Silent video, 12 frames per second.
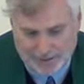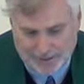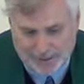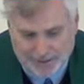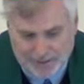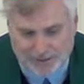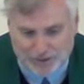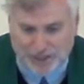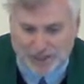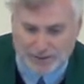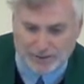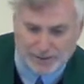Yet as
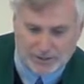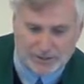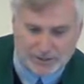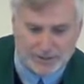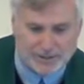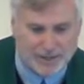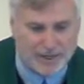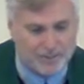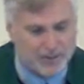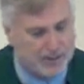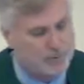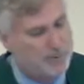challenging as that
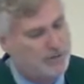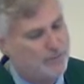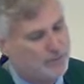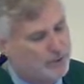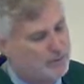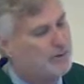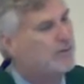may be for a